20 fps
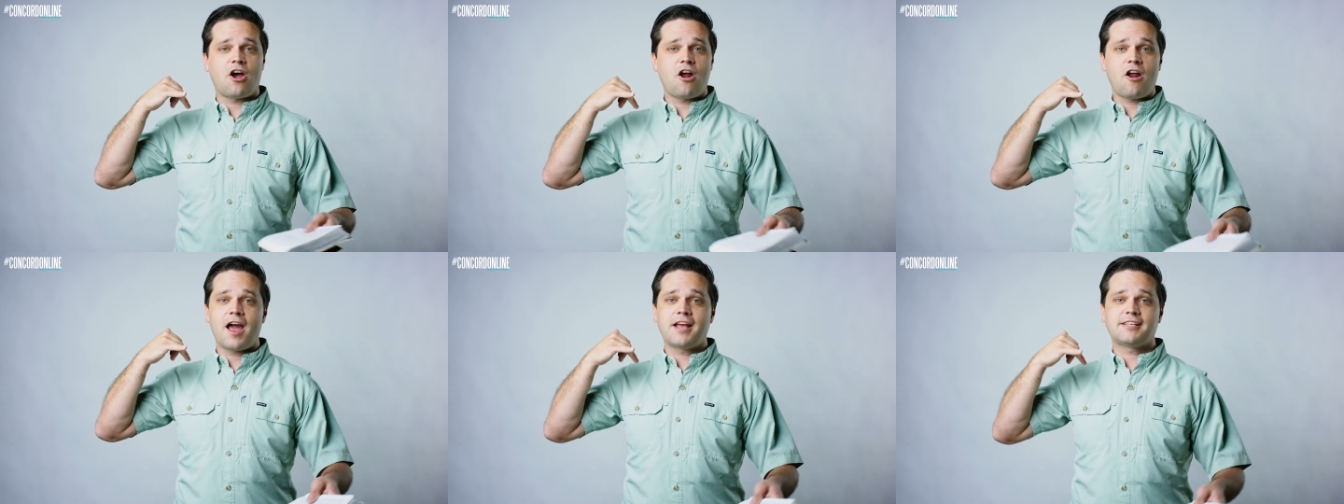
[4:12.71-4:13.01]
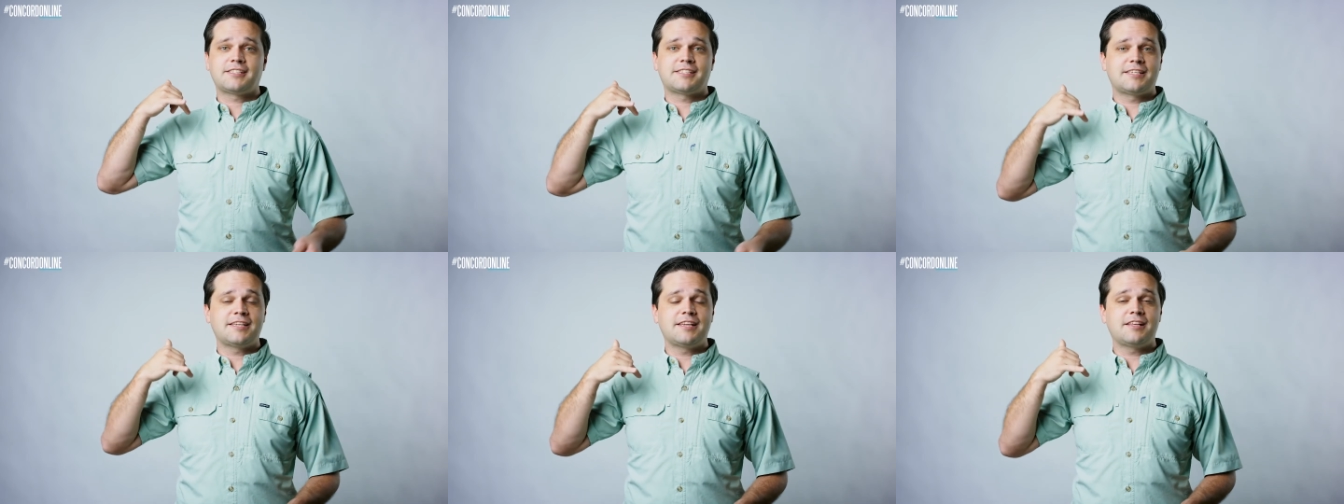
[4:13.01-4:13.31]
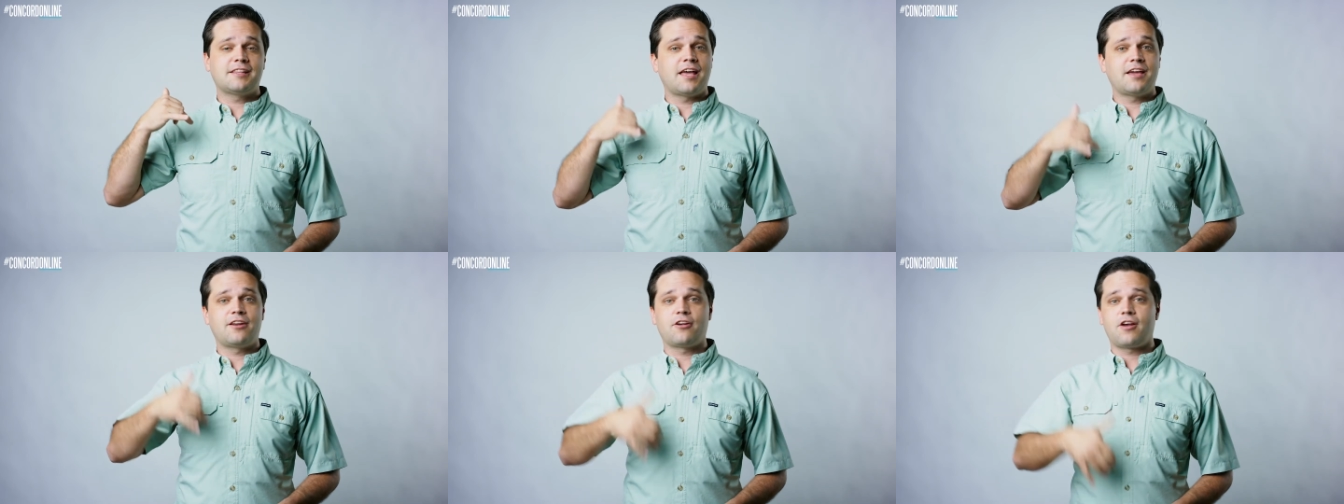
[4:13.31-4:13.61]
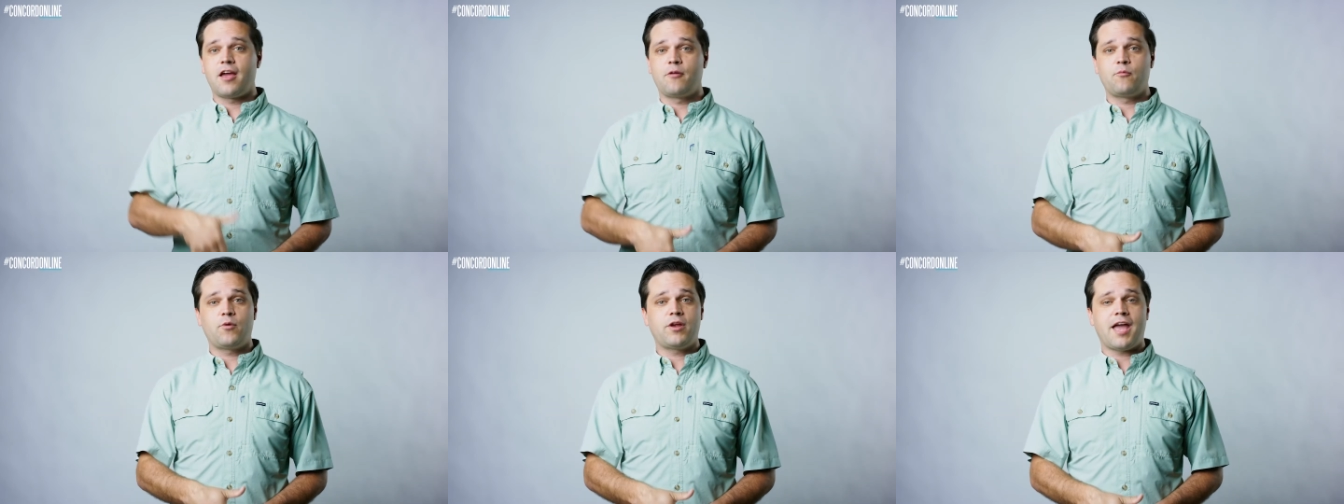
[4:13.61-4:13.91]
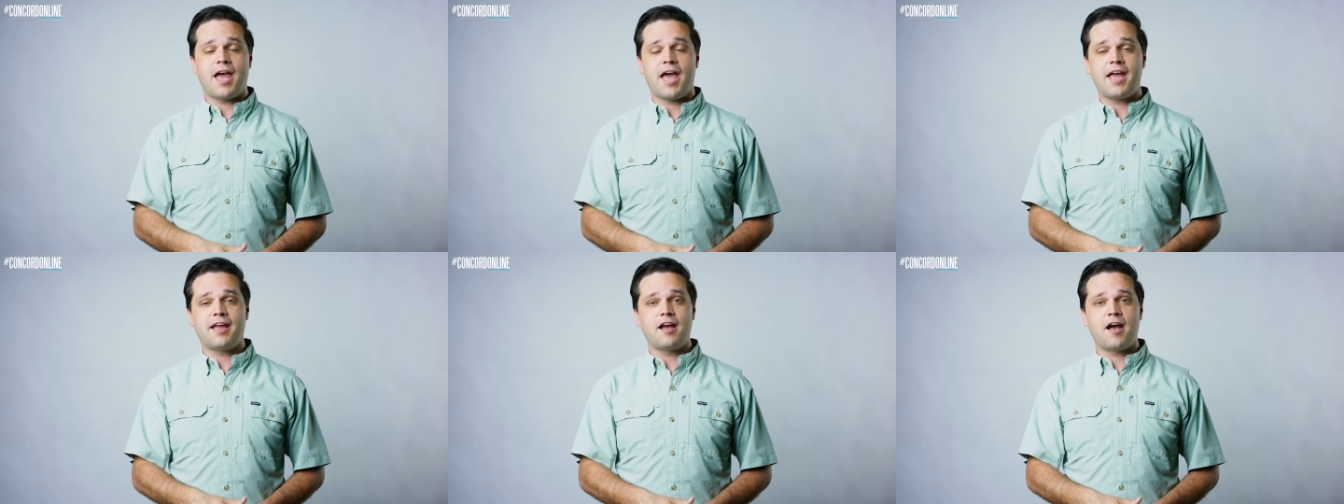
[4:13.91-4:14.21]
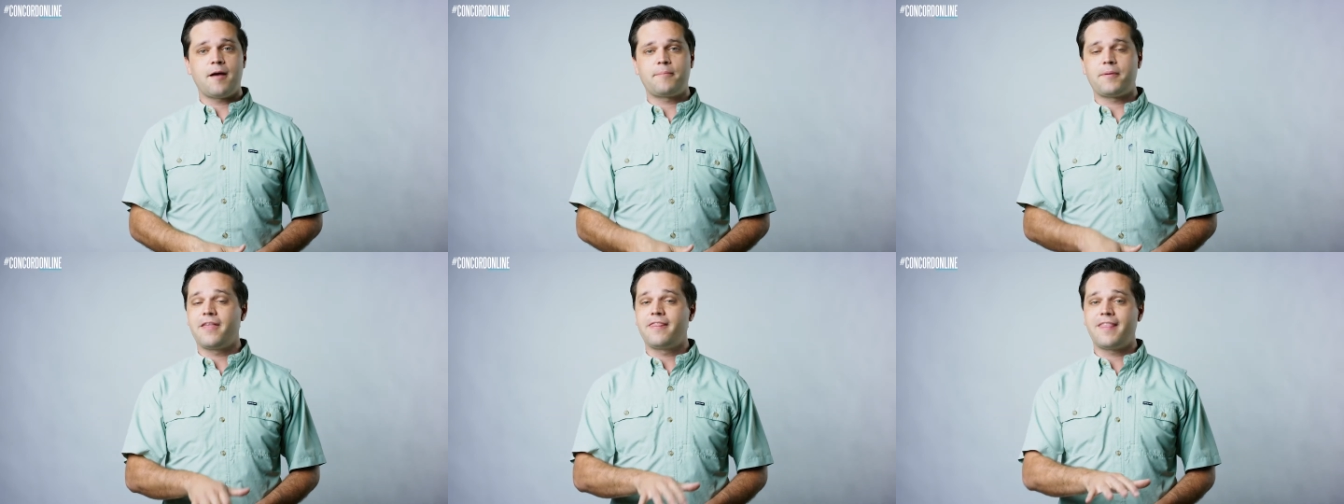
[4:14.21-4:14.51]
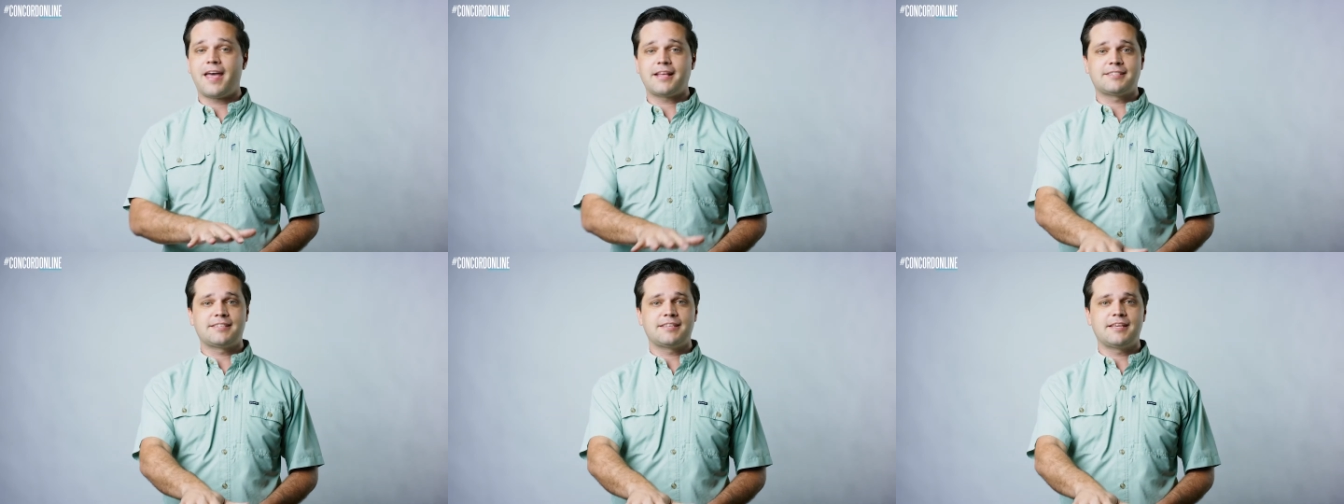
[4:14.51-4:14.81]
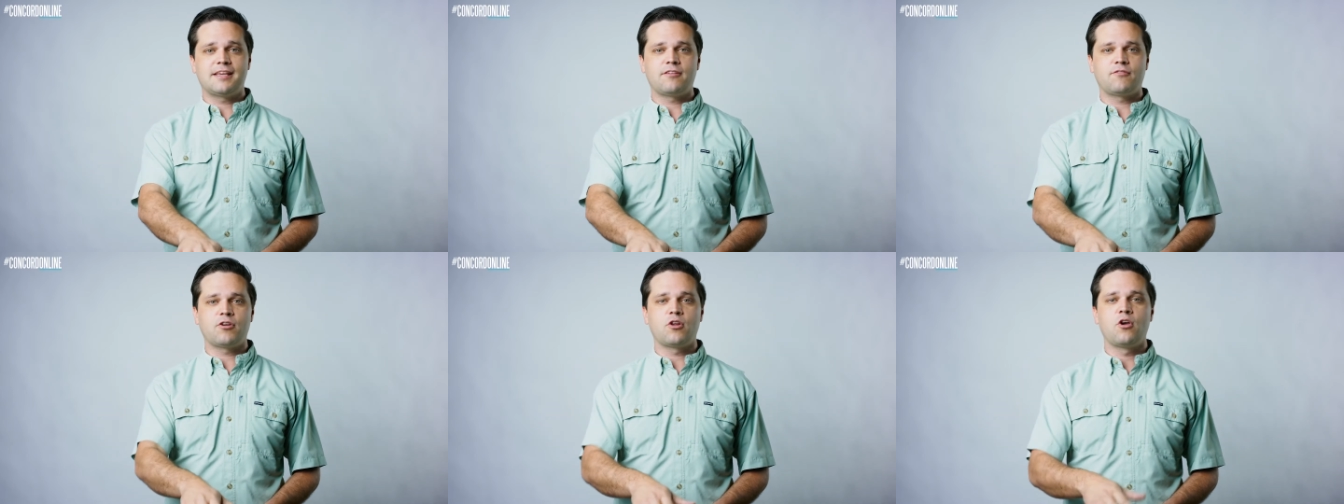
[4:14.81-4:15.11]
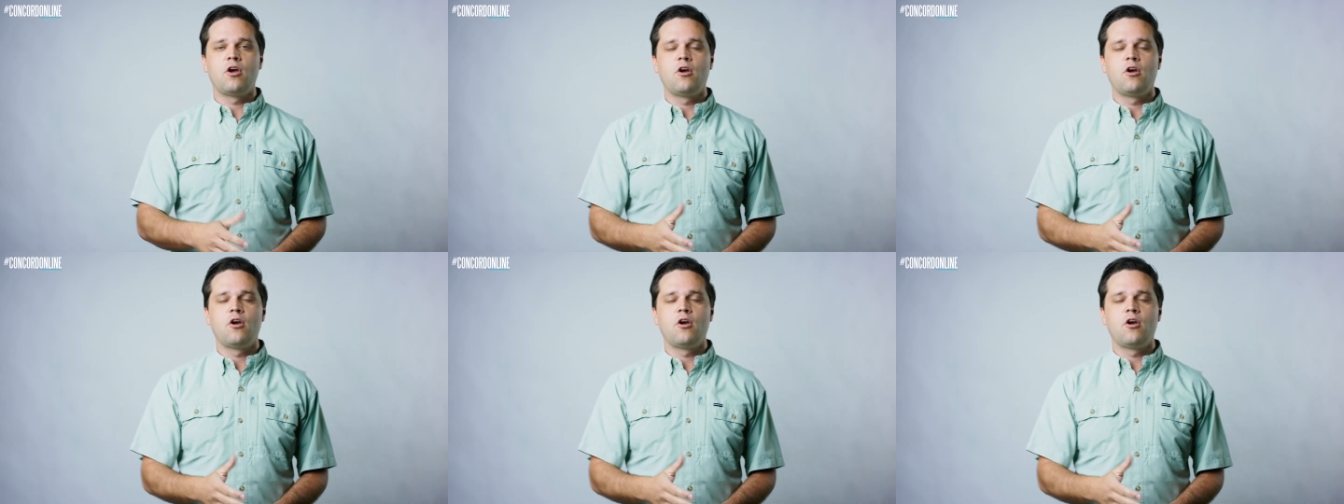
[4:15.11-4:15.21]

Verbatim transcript: All right, see you later. And we hang up, and that's the end of it.